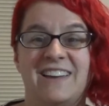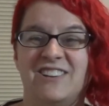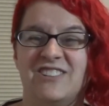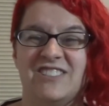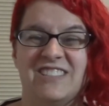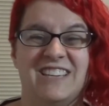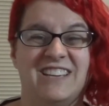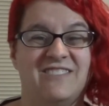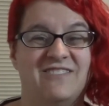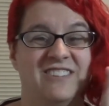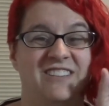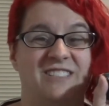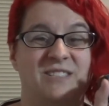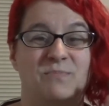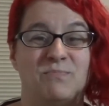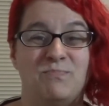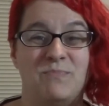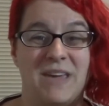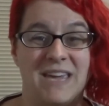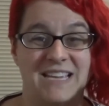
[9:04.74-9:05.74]
your skin feels
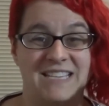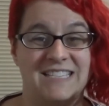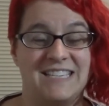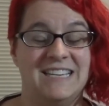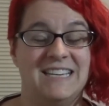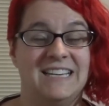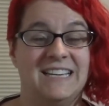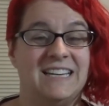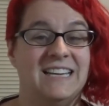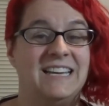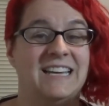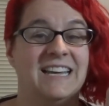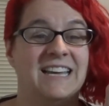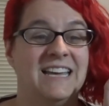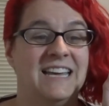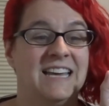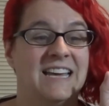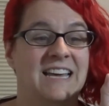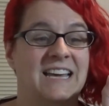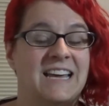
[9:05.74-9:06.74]
amazing.
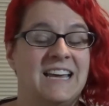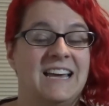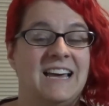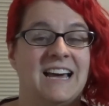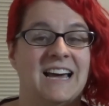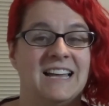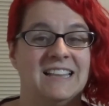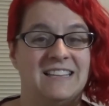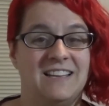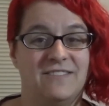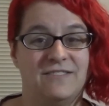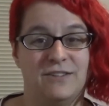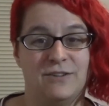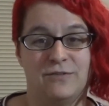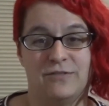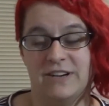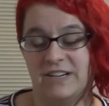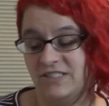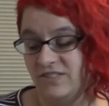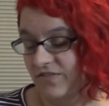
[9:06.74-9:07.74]
I love their
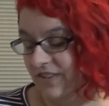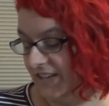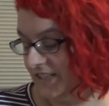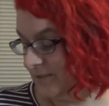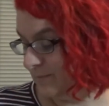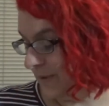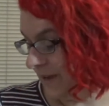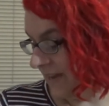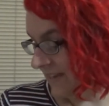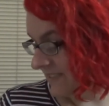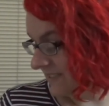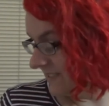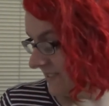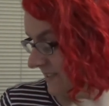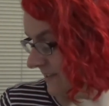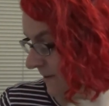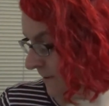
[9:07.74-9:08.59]
fresh face masks.